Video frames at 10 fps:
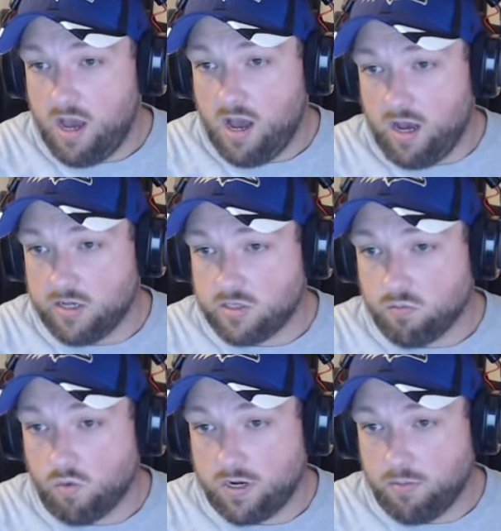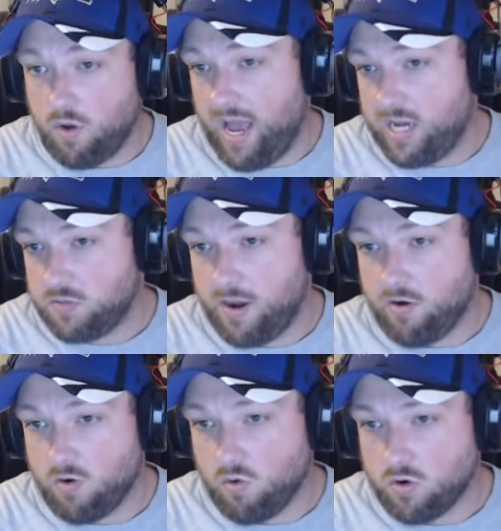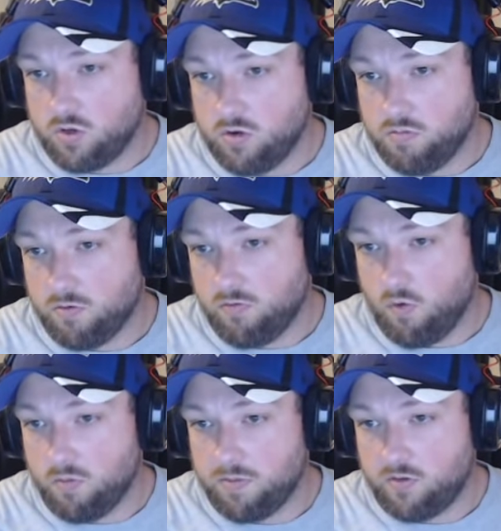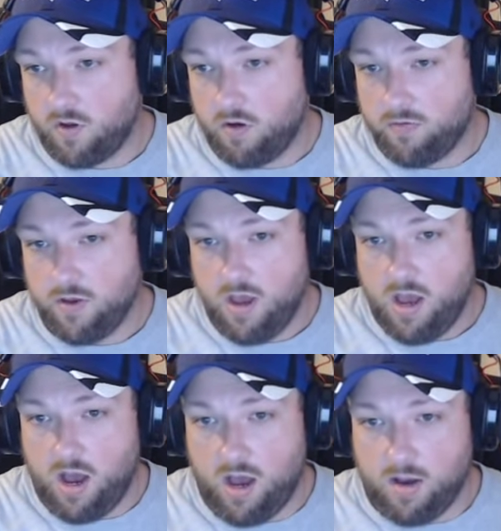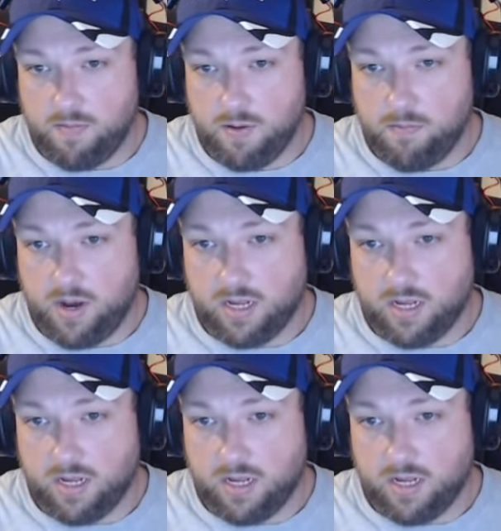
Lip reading: some rentable hash power in order to perform this off. But